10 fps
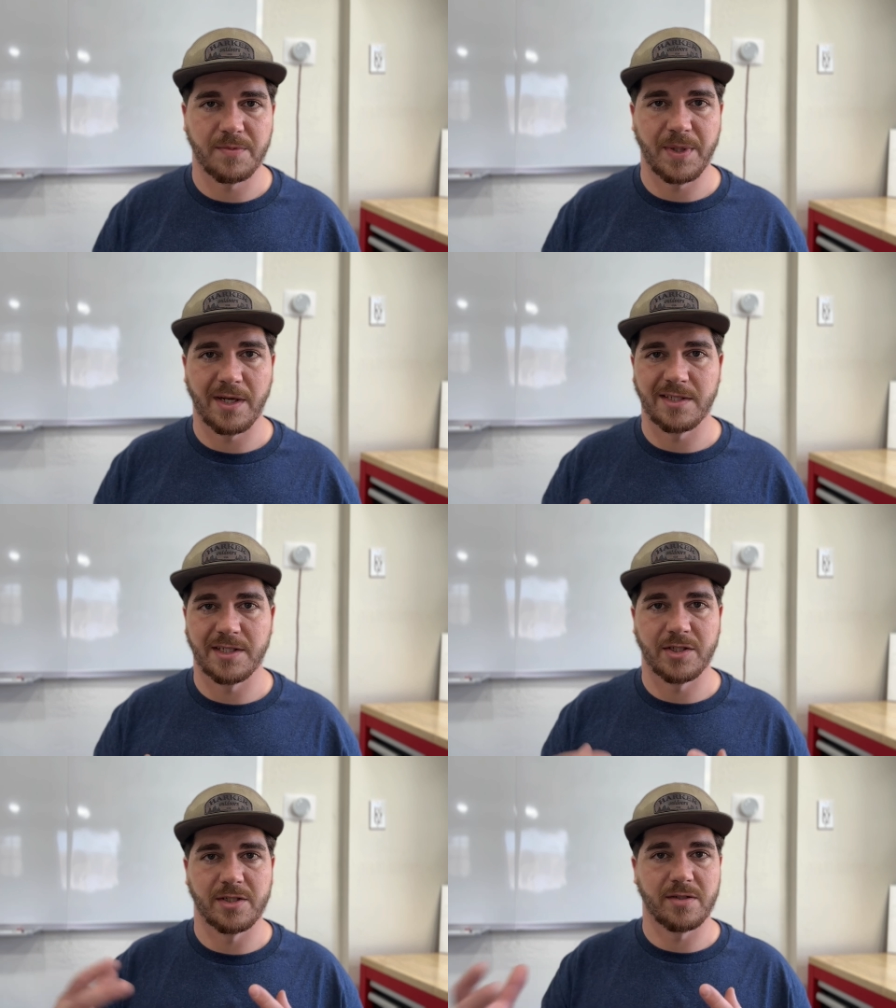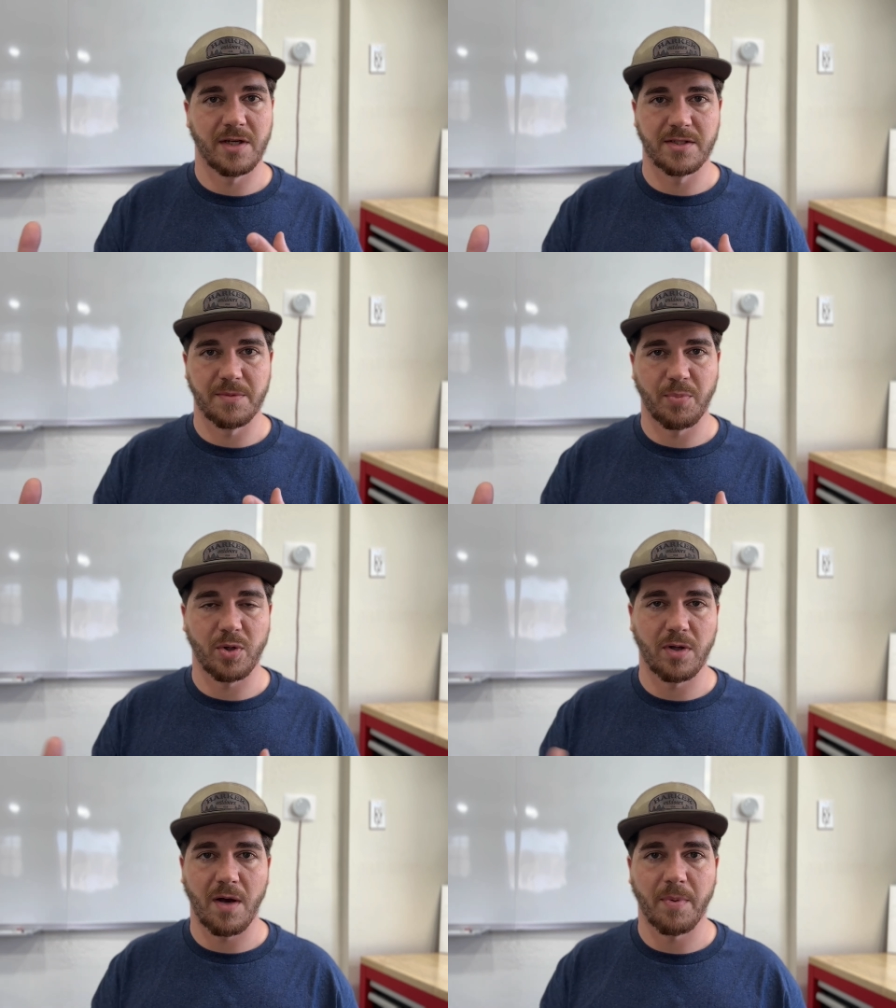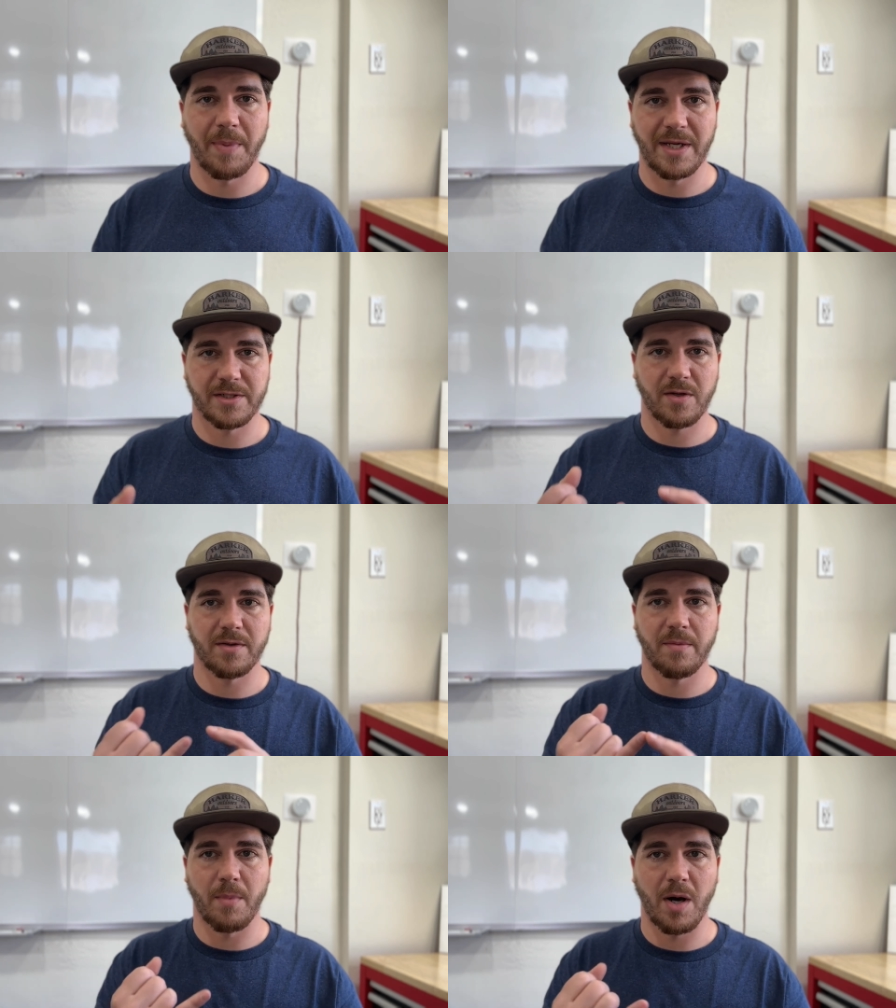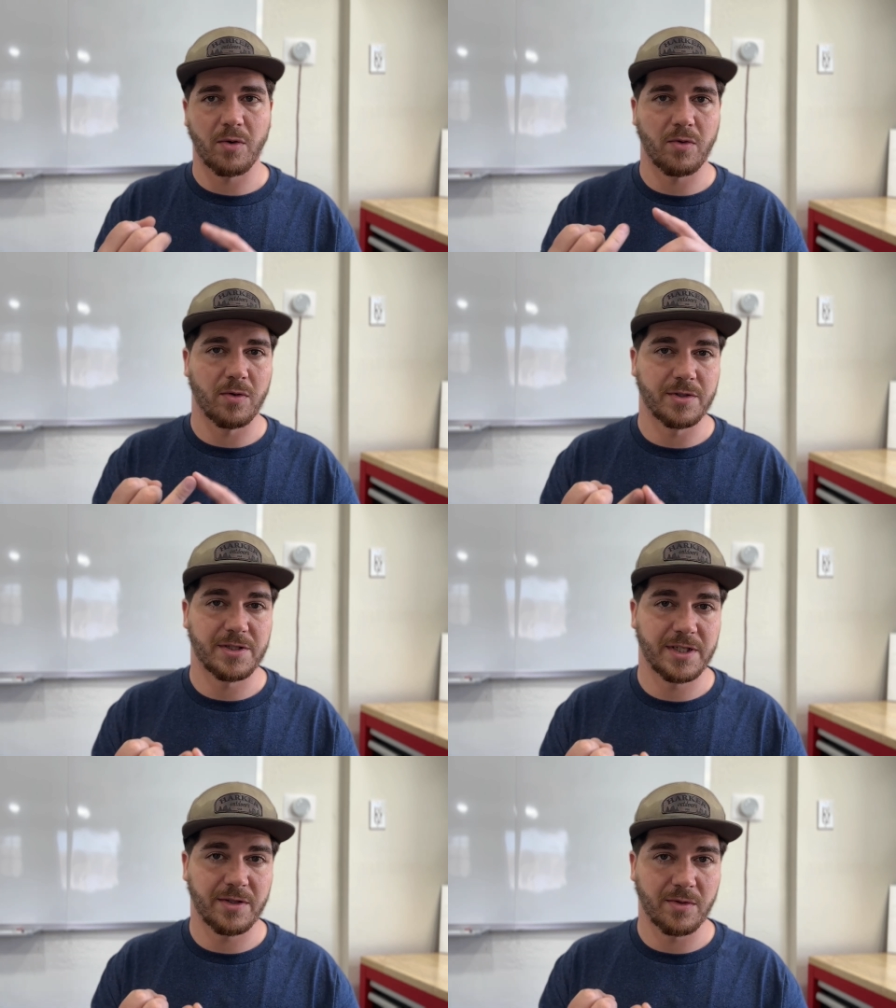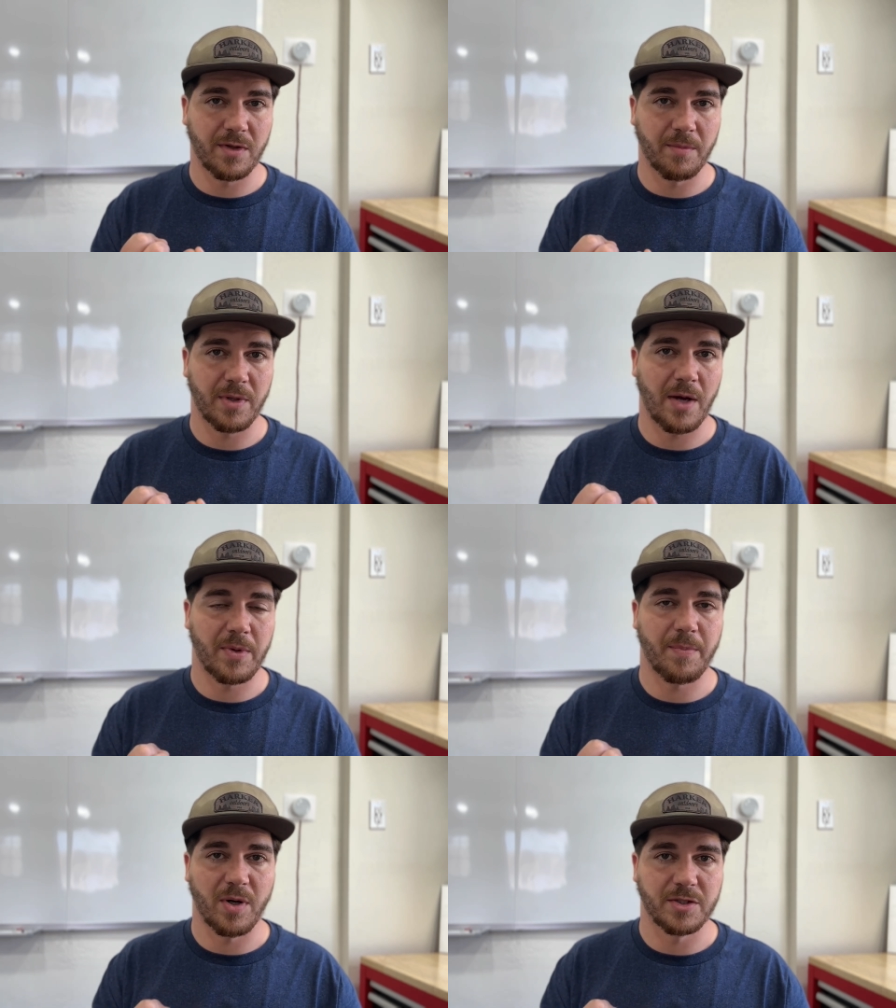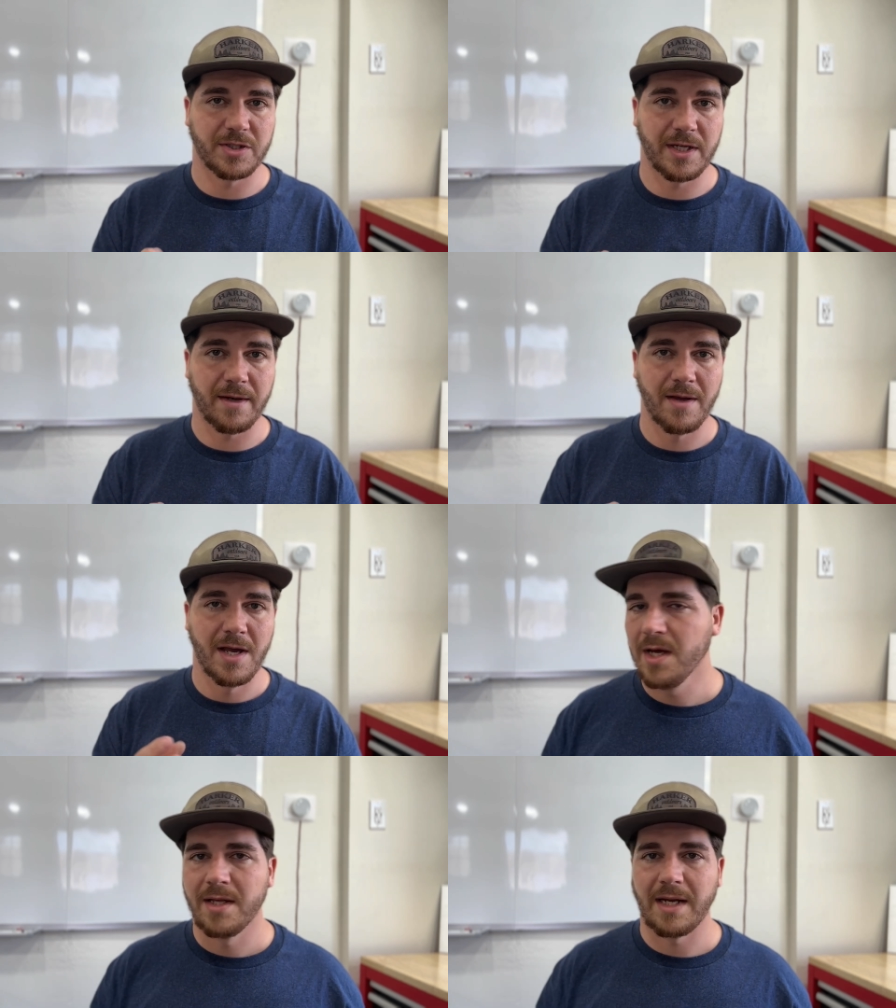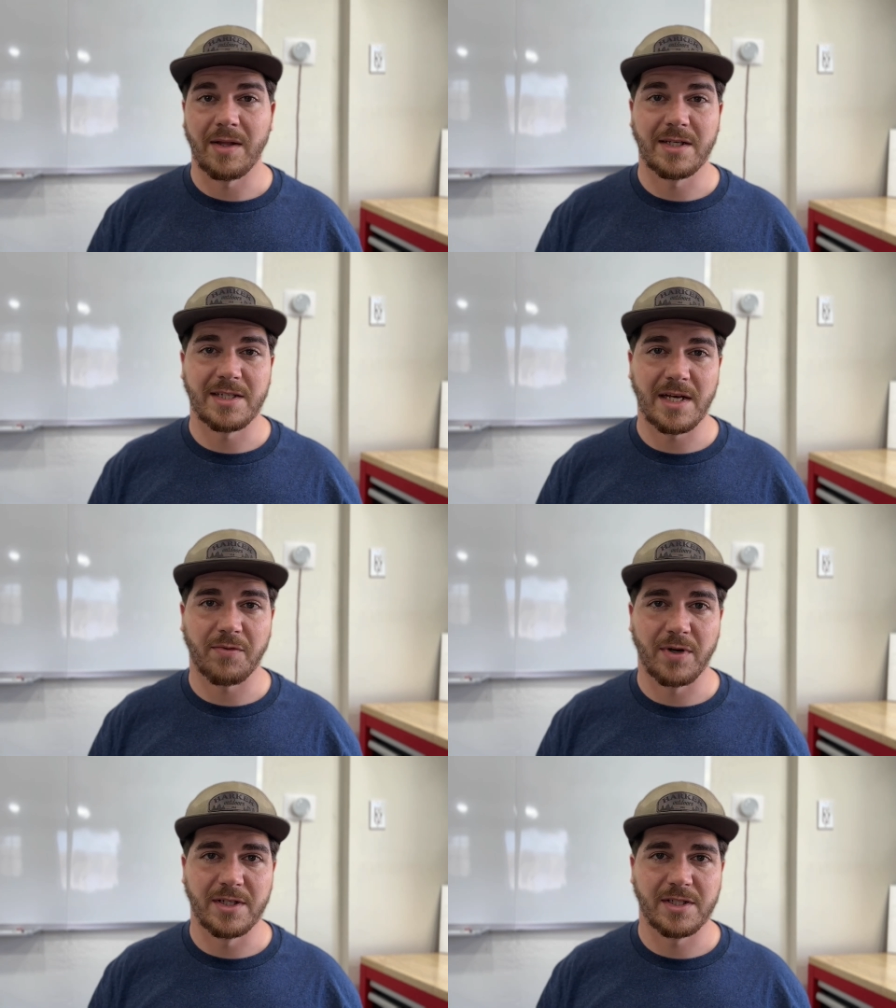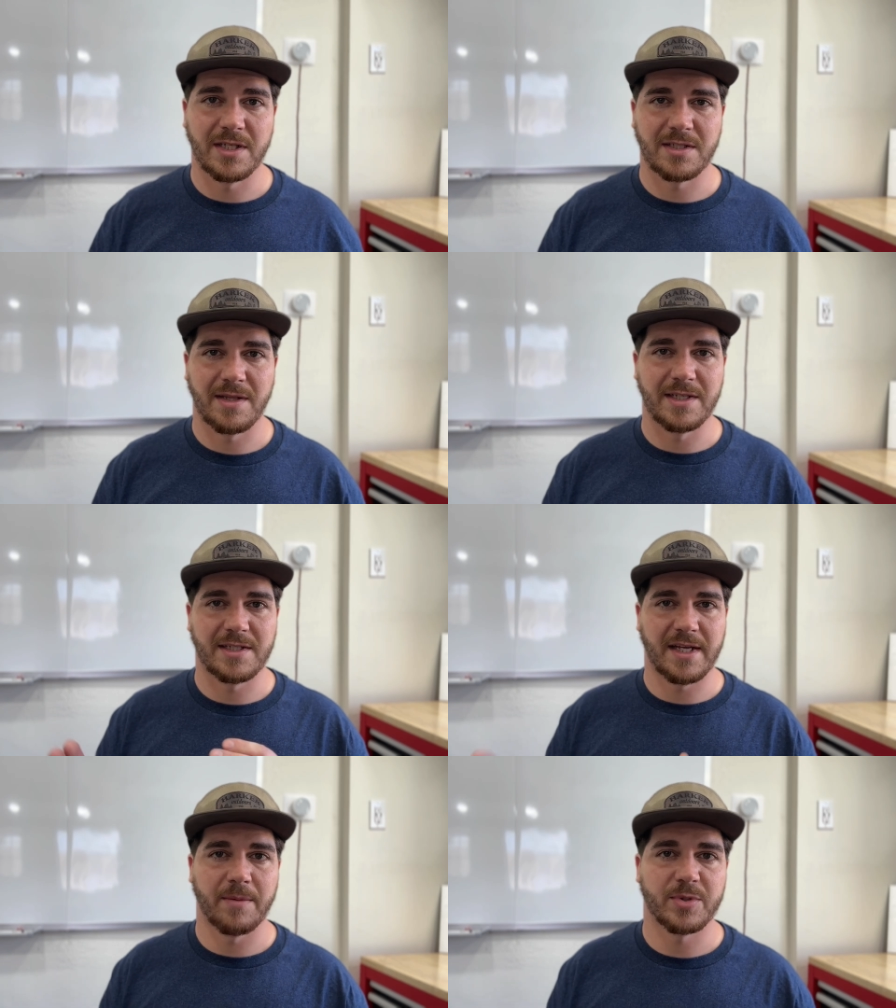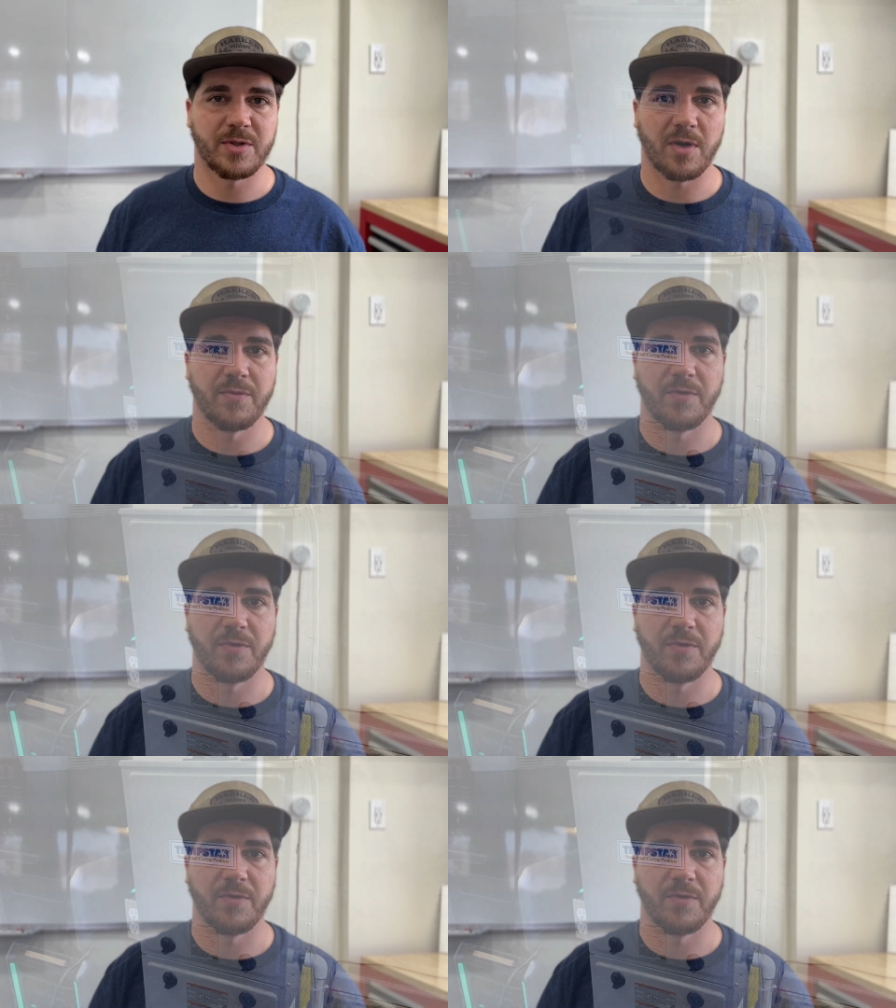because it just doesn't pull up based on the model or serial number that we punched in. Now let's take for instance this Tempstar